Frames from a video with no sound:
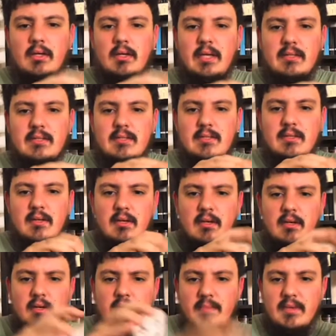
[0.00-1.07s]
Get
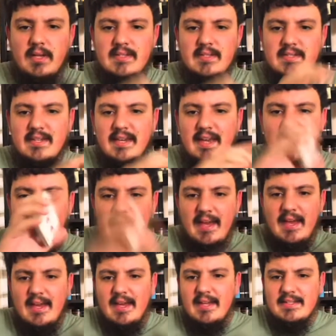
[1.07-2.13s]
some. Let's
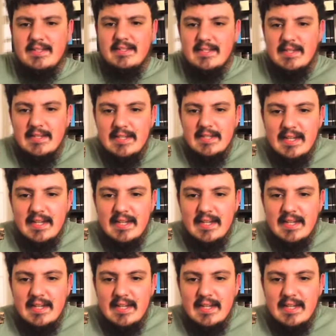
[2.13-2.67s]
get